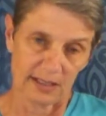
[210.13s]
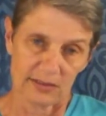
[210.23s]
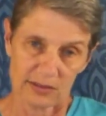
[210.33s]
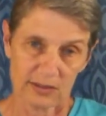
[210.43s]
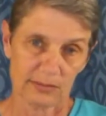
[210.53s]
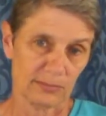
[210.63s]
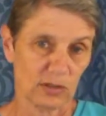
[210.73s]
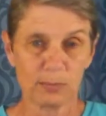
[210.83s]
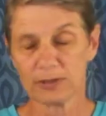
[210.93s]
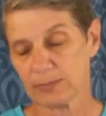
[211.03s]
So
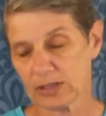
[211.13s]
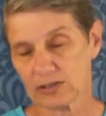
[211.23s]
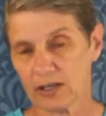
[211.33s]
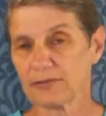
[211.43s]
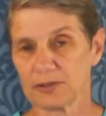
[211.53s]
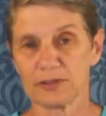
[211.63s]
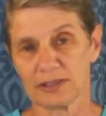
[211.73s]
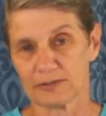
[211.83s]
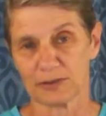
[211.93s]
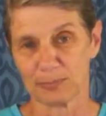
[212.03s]
you're pretty much off the
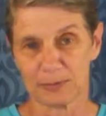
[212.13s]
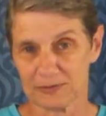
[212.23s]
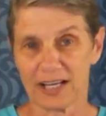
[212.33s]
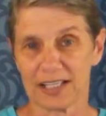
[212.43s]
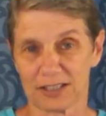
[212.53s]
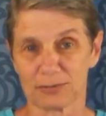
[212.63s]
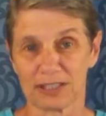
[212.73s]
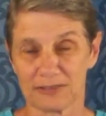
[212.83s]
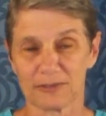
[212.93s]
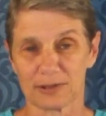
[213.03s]
hook for providing
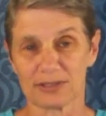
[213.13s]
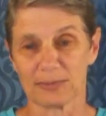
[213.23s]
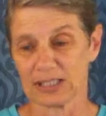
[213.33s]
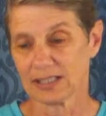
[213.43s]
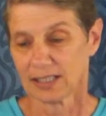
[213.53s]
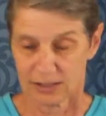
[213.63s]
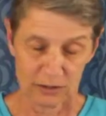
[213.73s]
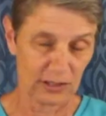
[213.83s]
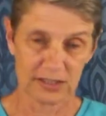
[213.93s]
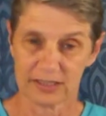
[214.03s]
reinforcement.
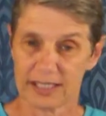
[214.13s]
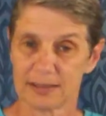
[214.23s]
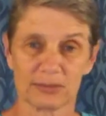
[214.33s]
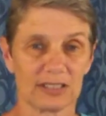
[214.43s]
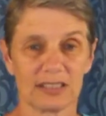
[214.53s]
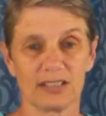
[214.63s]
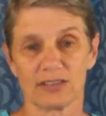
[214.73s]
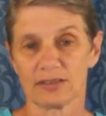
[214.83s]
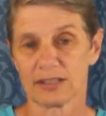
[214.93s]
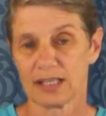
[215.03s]
You just let them
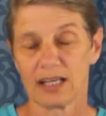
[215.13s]
continue.